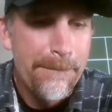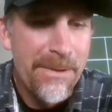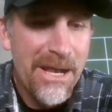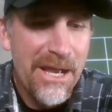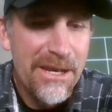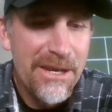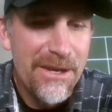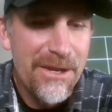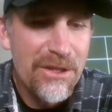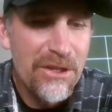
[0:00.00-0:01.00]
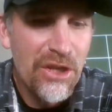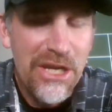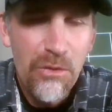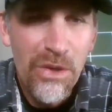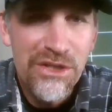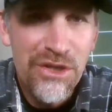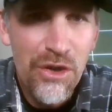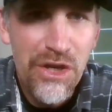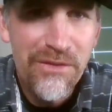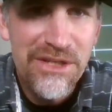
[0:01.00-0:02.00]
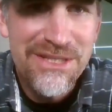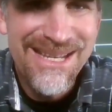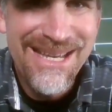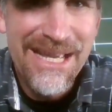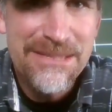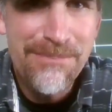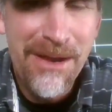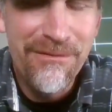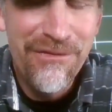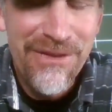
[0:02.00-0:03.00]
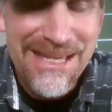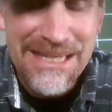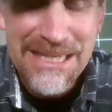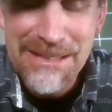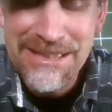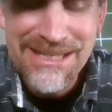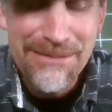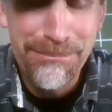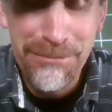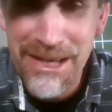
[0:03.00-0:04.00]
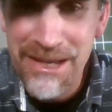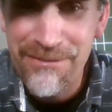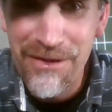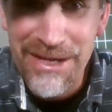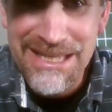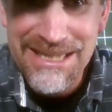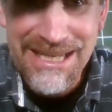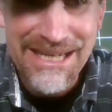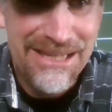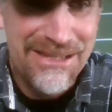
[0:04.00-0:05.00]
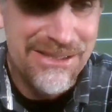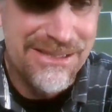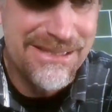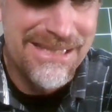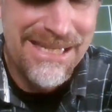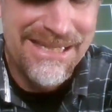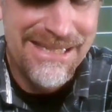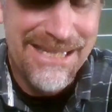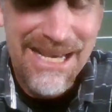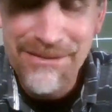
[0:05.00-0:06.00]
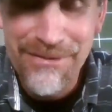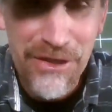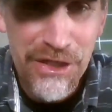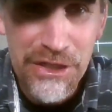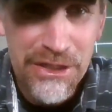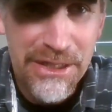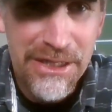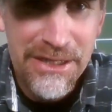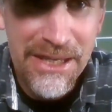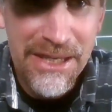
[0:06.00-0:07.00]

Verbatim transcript: But look at what Djokovic did against Monfils. He didn't play very clean. He looked kind of not very good.